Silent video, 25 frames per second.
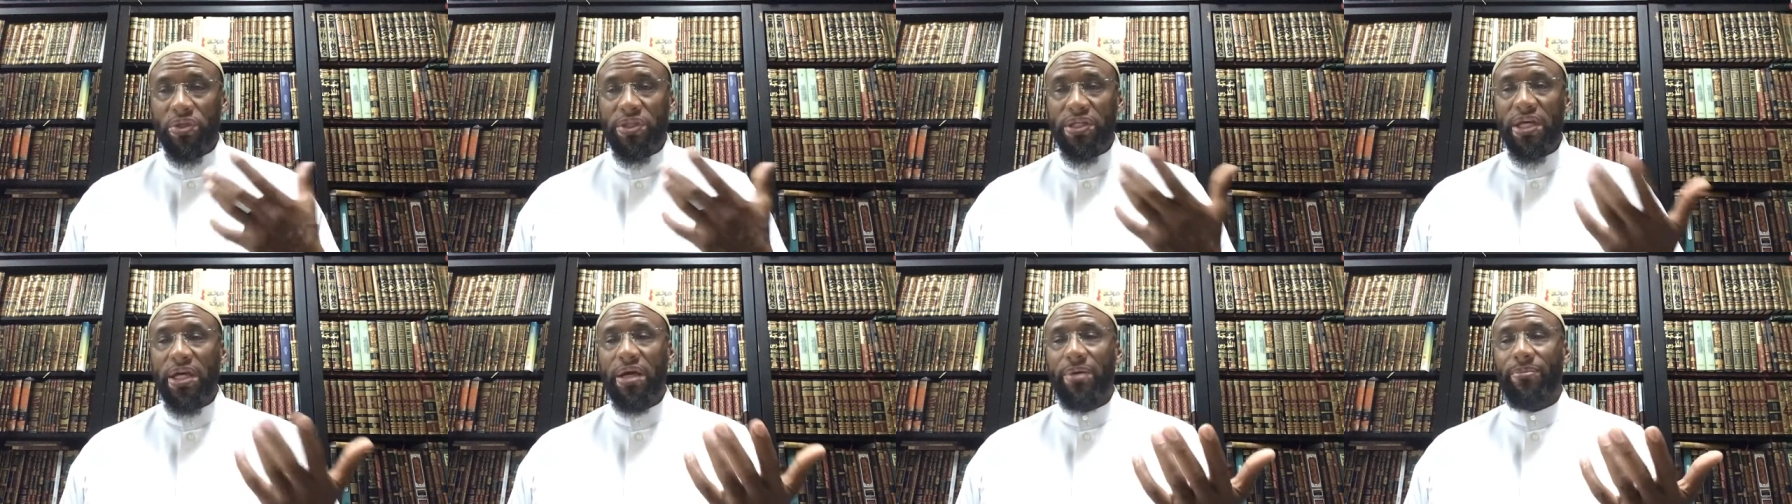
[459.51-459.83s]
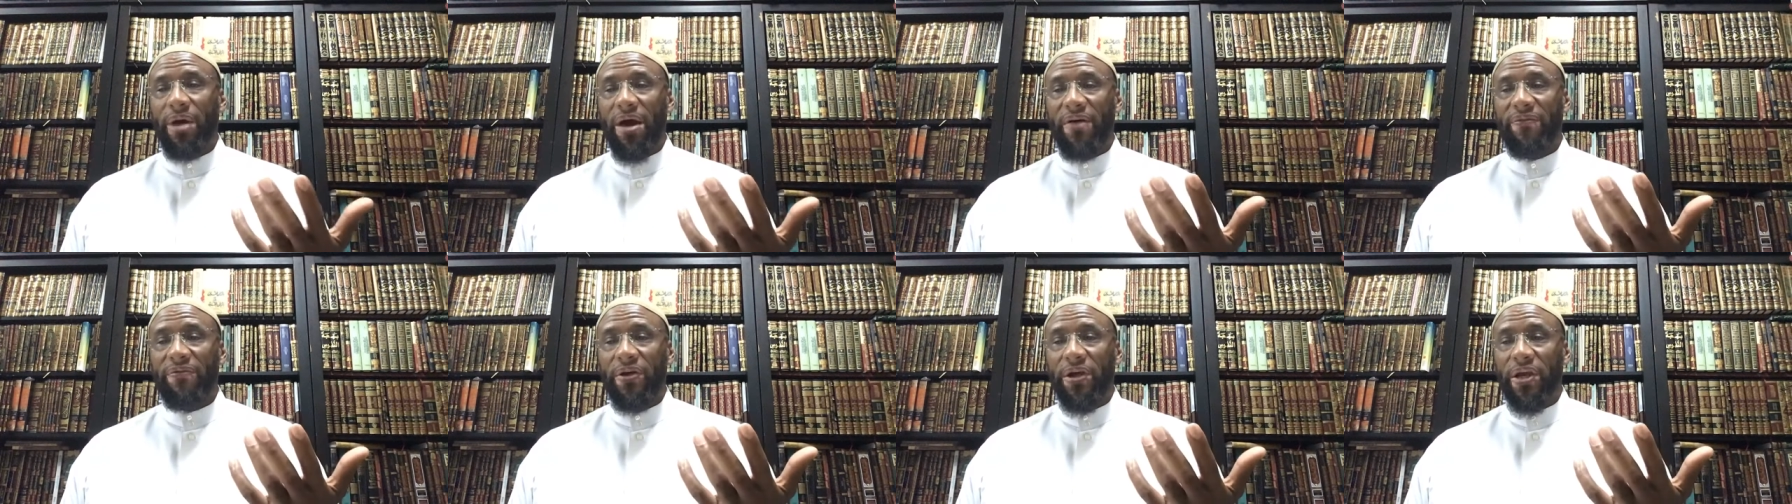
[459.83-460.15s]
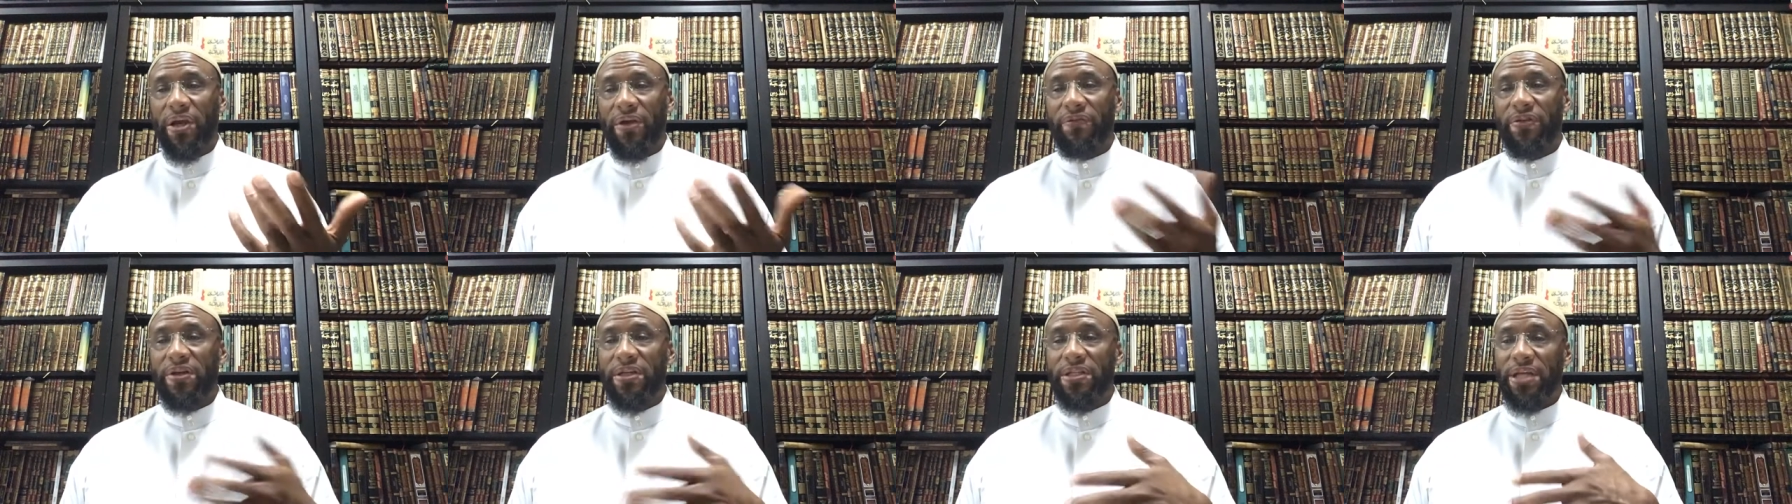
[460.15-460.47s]
who's seeking my
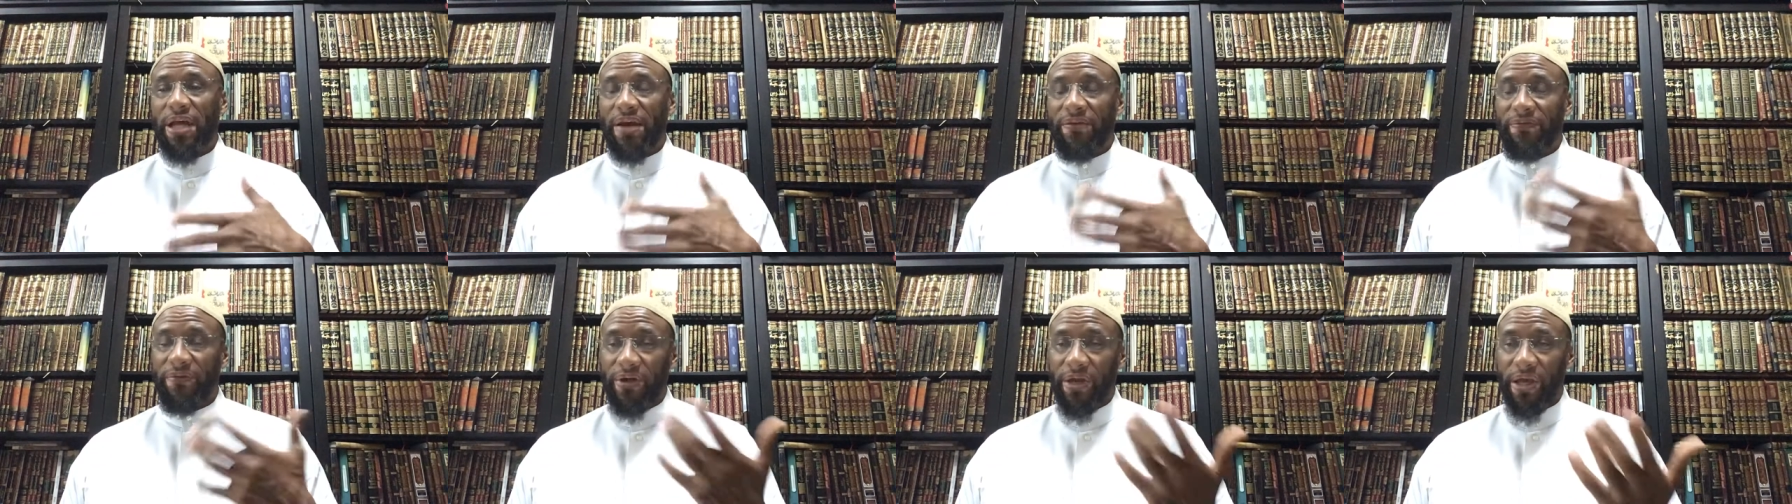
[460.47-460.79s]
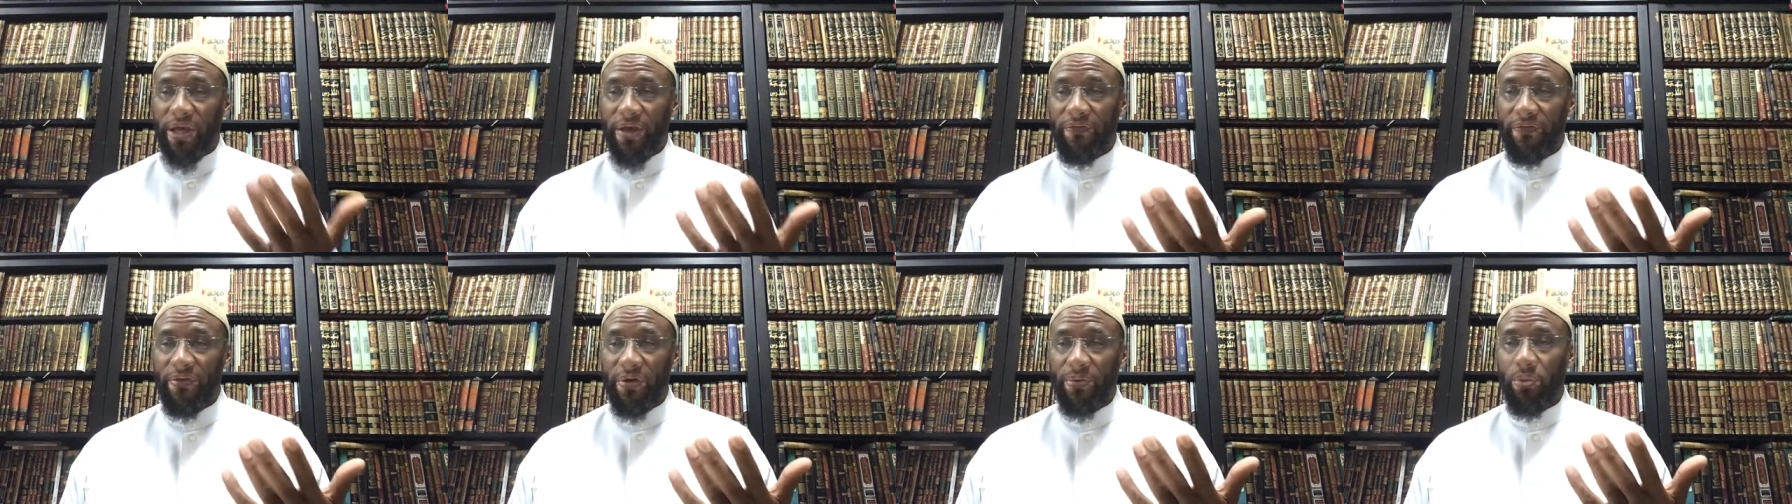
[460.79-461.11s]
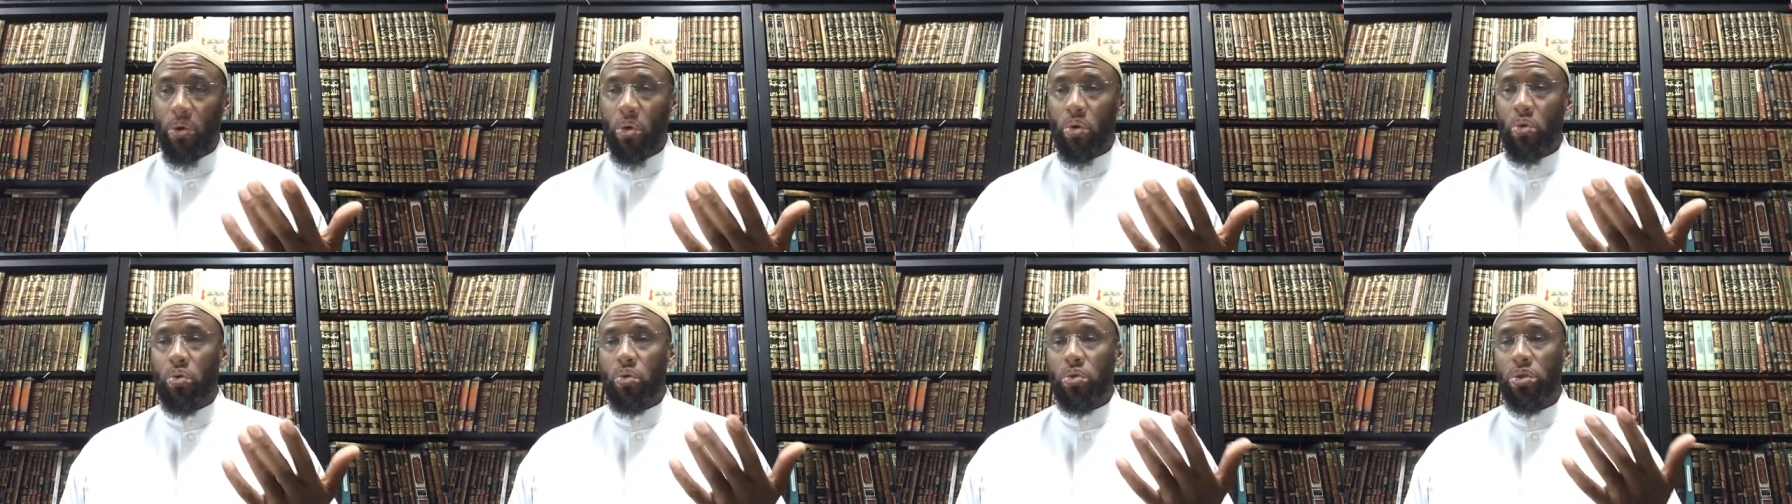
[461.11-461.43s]
forgiveness i forgive
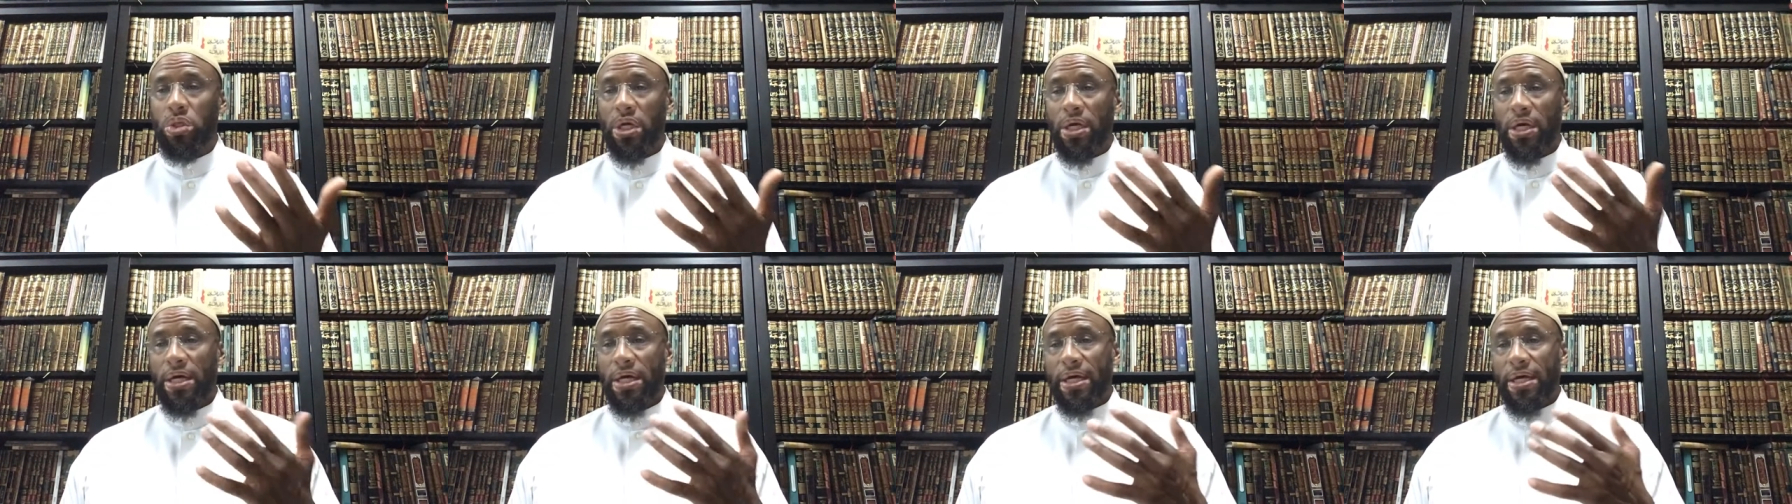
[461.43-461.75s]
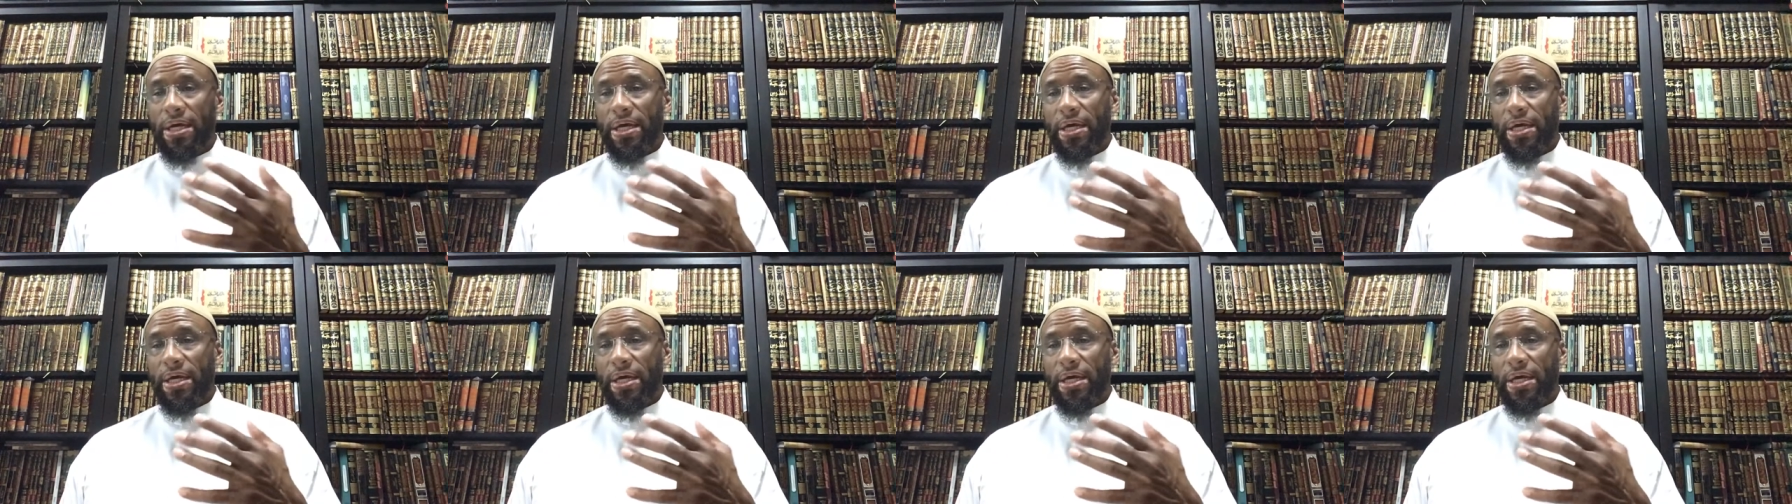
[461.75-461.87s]
him who